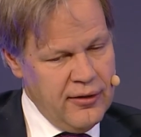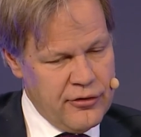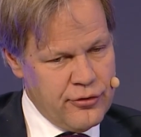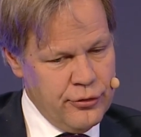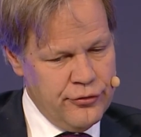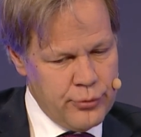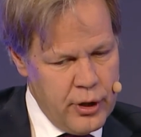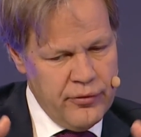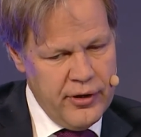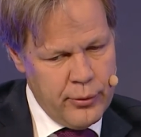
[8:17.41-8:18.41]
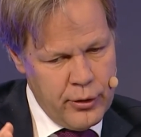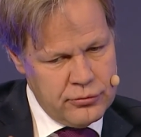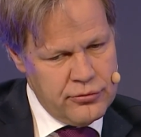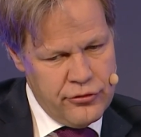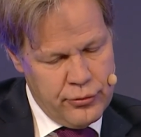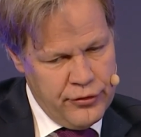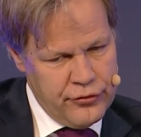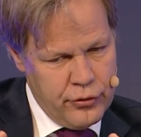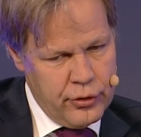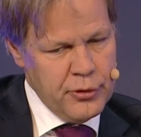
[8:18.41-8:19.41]
that sort of run their own
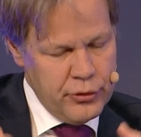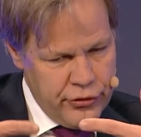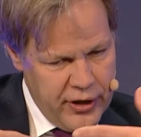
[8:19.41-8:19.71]
SWIFT terminal